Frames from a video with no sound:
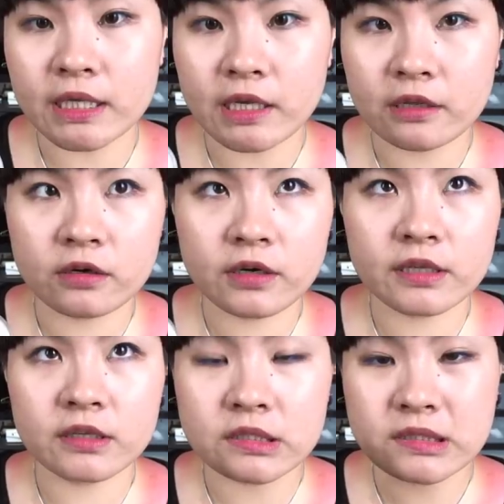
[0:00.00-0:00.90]
either.
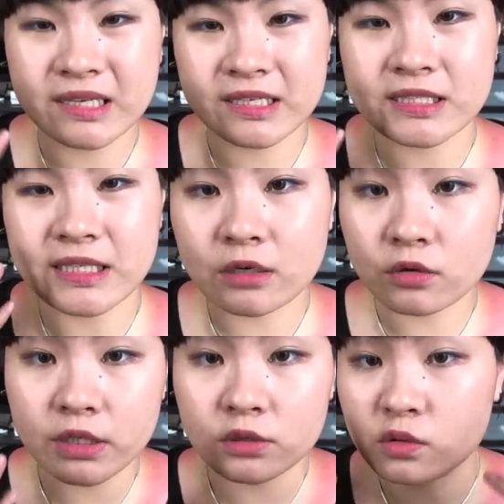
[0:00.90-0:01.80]
It doesn't like settle
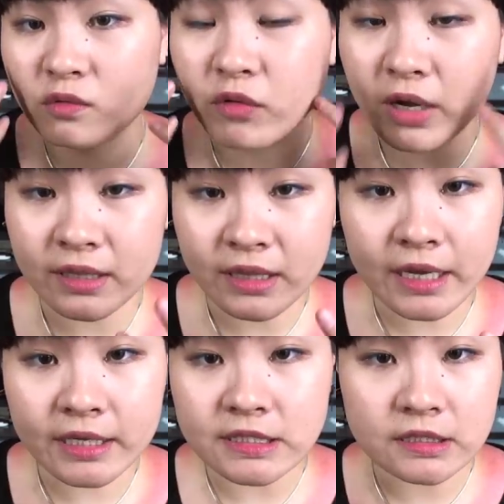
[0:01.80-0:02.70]
into fine
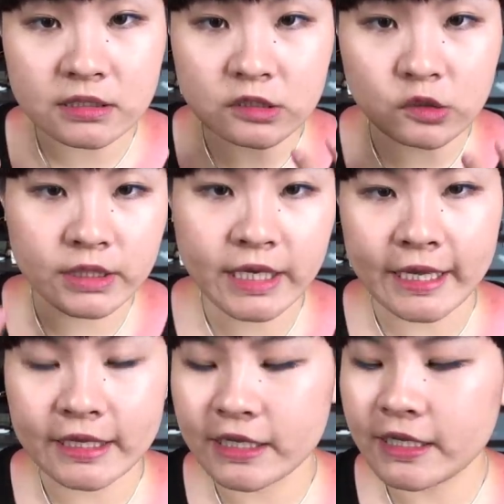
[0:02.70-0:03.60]
lines. It doesn't look
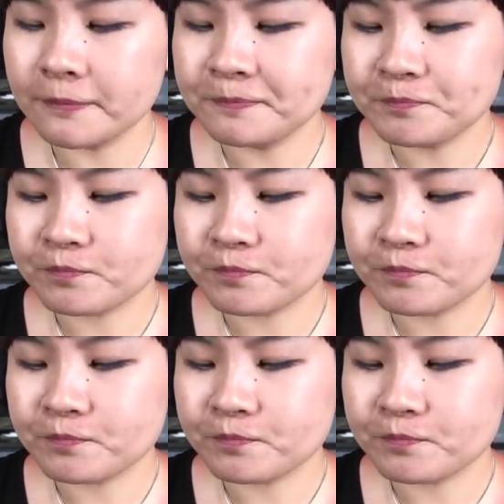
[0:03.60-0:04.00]
cakey.